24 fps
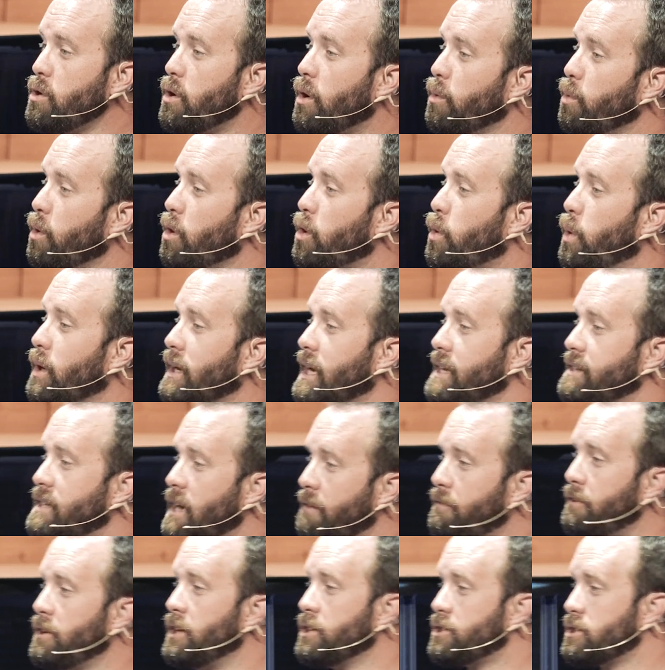you a real quick a
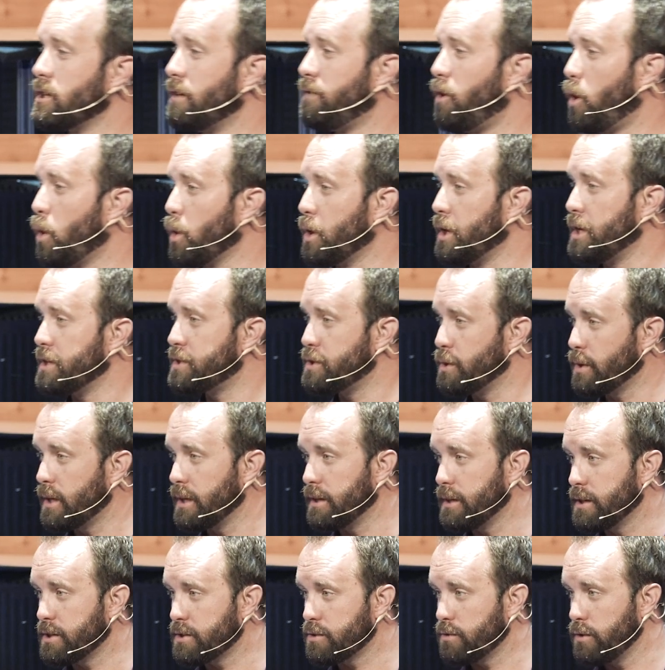definition of holiness, you
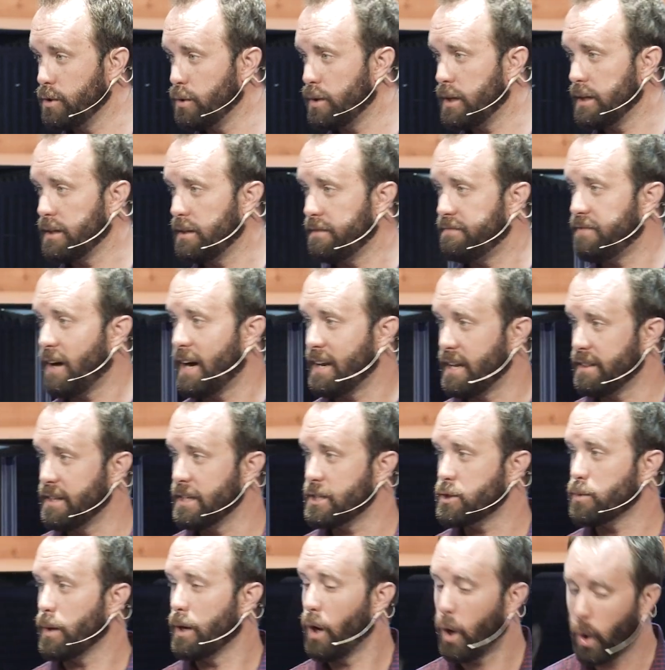can, you can define it
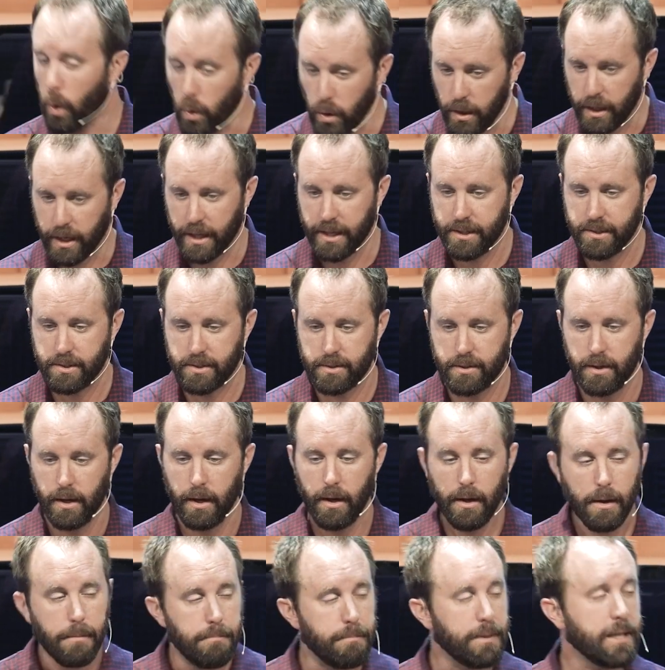this way holiness
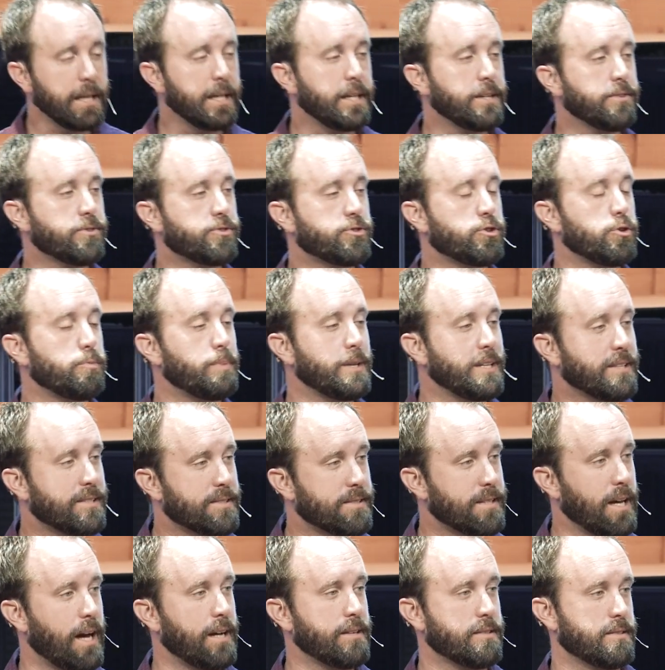means to be
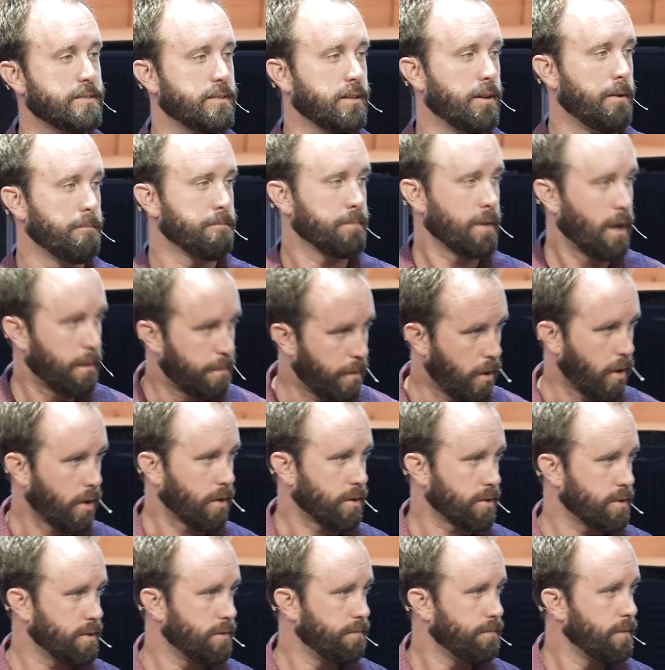set
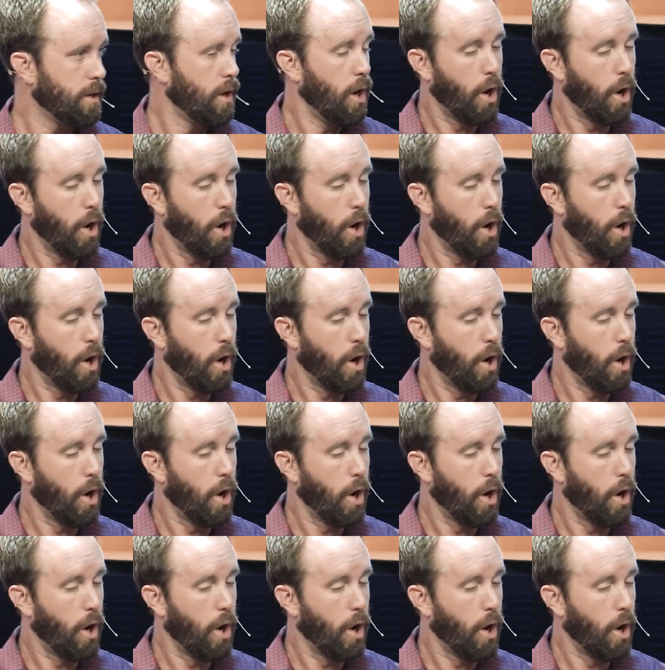apart.